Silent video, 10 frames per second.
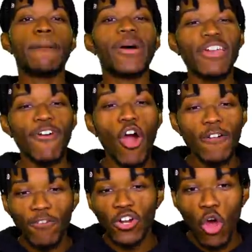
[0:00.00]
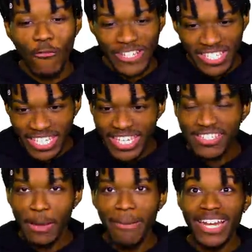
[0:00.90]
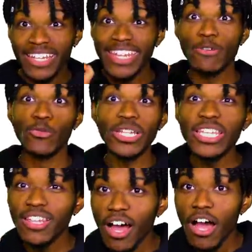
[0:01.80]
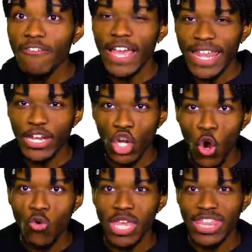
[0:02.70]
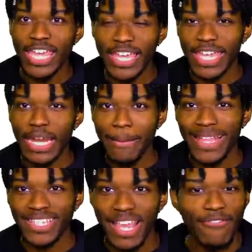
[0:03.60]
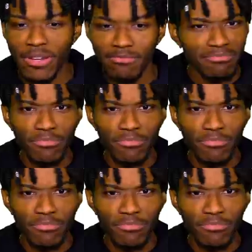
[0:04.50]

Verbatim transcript: But if our front office sees somebody that they really love and they know that they can get him at seven,